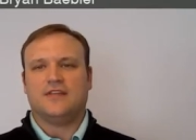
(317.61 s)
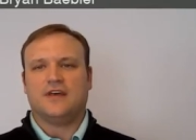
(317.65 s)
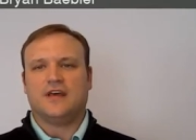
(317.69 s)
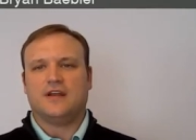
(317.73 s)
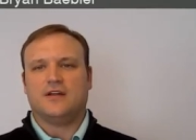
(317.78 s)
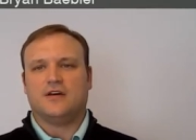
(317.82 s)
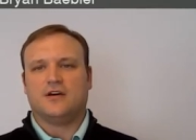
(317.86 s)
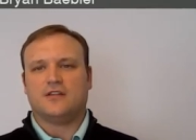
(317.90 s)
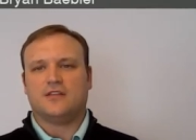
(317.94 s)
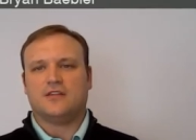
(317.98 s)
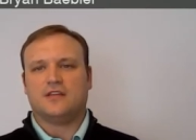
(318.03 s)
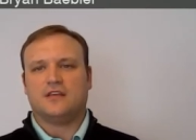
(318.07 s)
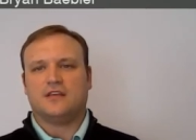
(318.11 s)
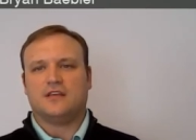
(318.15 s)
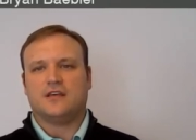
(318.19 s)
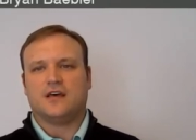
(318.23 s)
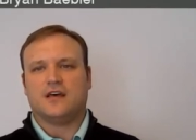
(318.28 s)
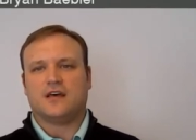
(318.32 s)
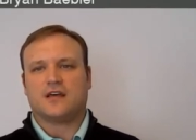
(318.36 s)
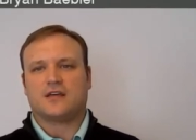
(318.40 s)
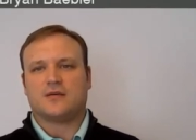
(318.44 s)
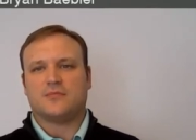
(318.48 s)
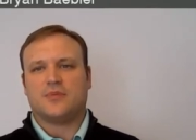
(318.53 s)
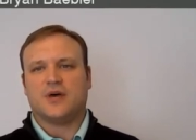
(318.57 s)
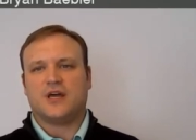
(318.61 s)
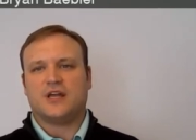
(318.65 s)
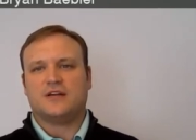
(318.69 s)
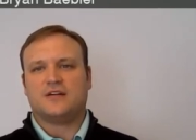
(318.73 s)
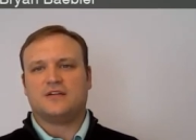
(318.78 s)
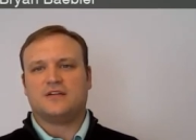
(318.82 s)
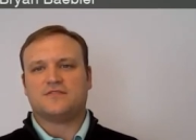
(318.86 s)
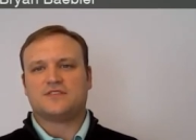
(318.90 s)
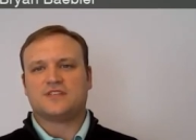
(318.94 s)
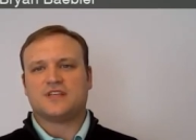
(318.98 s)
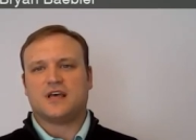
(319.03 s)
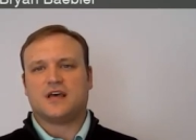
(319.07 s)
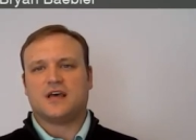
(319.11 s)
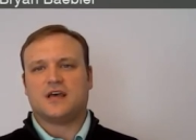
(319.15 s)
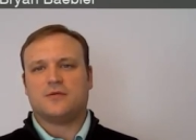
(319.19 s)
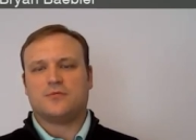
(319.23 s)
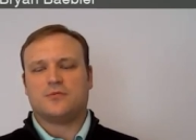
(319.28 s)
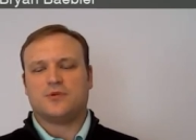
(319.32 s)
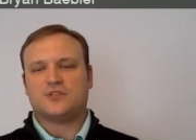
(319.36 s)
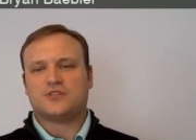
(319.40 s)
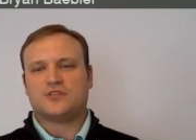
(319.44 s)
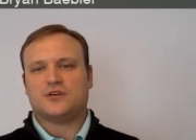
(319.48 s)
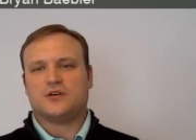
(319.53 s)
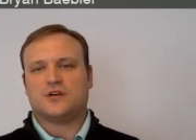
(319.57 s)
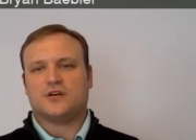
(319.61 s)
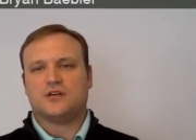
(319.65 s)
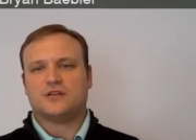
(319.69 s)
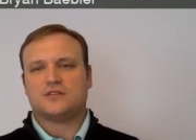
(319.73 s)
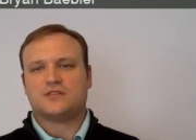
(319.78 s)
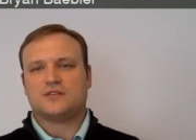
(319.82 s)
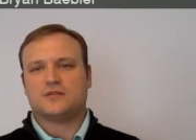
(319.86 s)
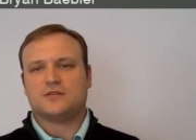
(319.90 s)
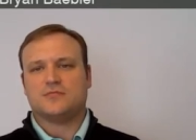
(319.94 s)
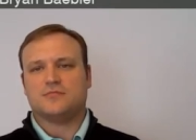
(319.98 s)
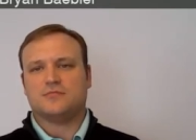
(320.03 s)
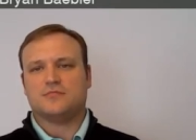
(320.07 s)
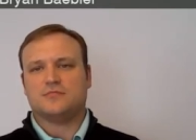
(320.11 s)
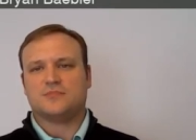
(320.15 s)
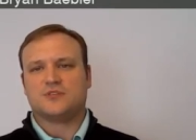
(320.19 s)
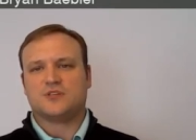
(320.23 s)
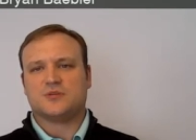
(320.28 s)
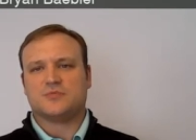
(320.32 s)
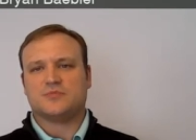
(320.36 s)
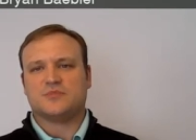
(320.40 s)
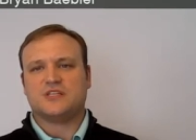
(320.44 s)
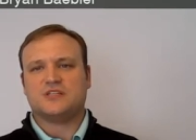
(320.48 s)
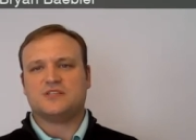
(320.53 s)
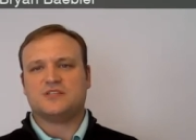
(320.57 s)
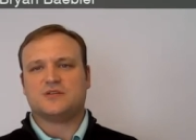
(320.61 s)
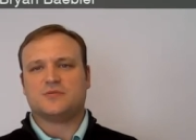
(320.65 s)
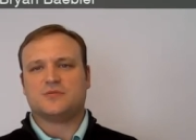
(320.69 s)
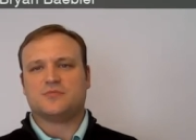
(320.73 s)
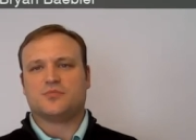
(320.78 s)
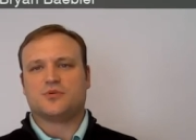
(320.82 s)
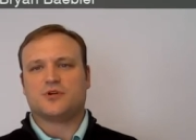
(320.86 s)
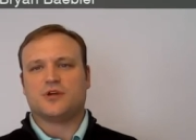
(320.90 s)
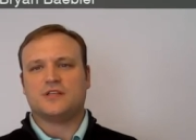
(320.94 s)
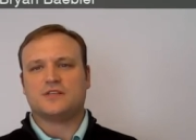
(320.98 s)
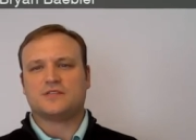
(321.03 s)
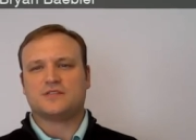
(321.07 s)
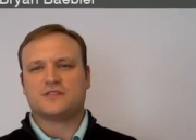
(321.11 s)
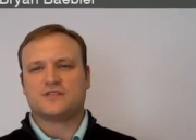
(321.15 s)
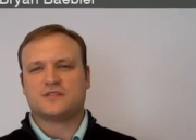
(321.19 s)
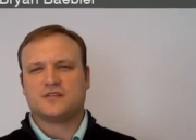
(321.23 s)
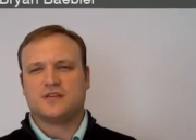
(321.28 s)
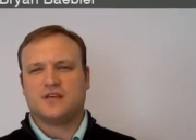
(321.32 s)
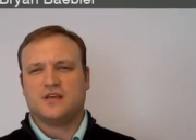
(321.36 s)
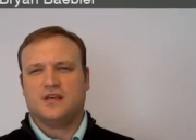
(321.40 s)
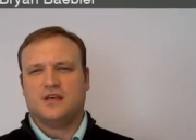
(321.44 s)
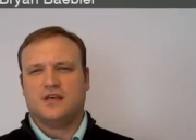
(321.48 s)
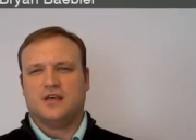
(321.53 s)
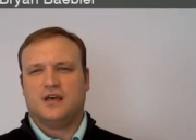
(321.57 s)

And then on the uh, competitive side, we saw some some decent prints.